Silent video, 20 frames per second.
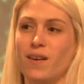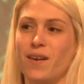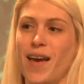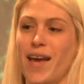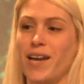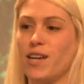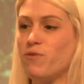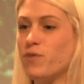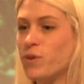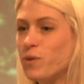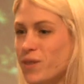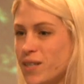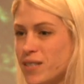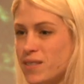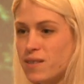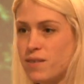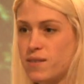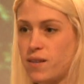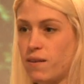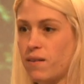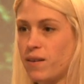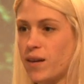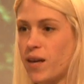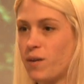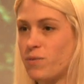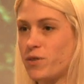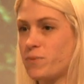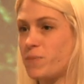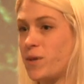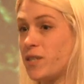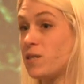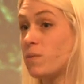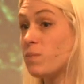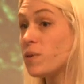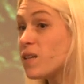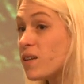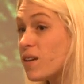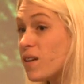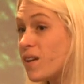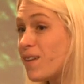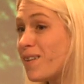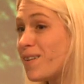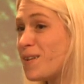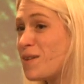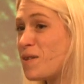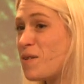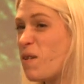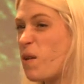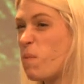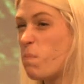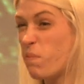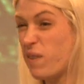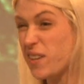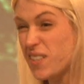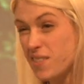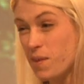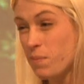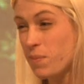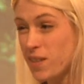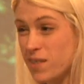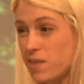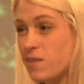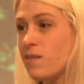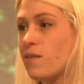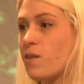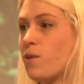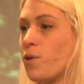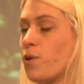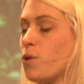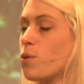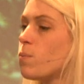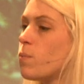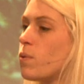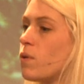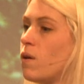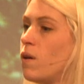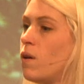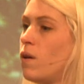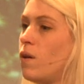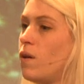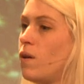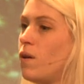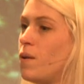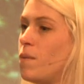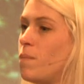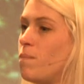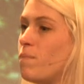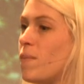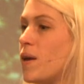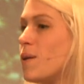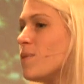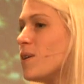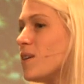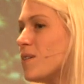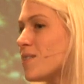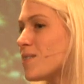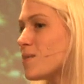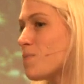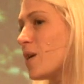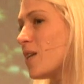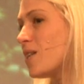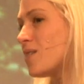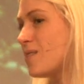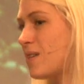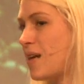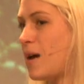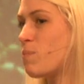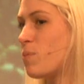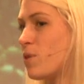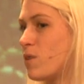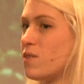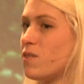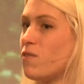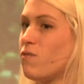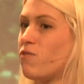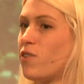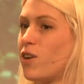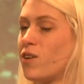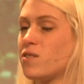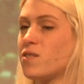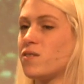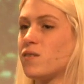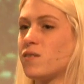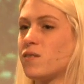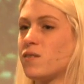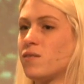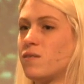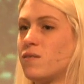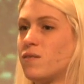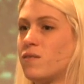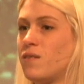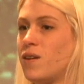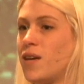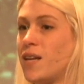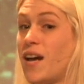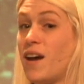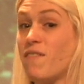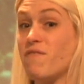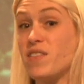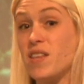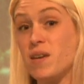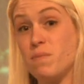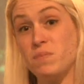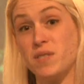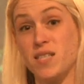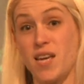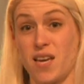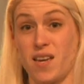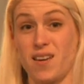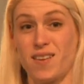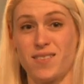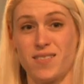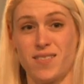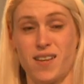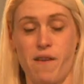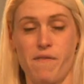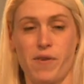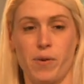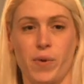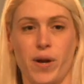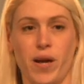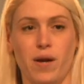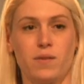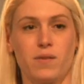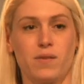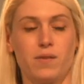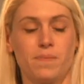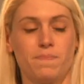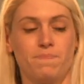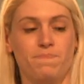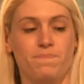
And if you need to delegate responsibility or bring something to the group, maybe explain it to that person first, and have them take it to everyone else.